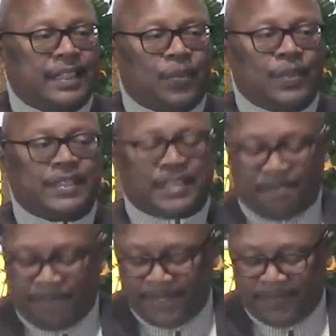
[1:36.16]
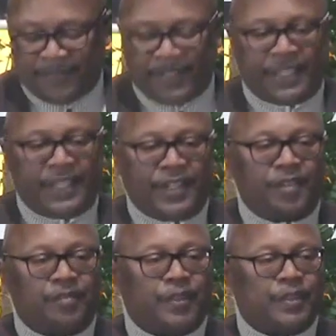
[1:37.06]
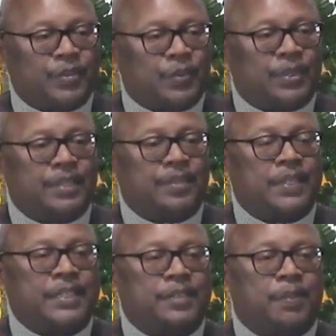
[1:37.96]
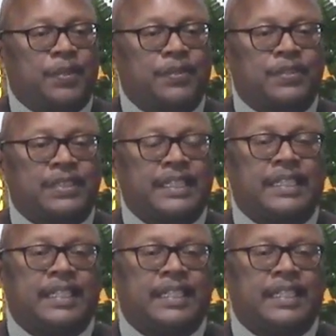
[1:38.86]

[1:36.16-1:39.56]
What's the benefit here in verse 1? Why is Paul saying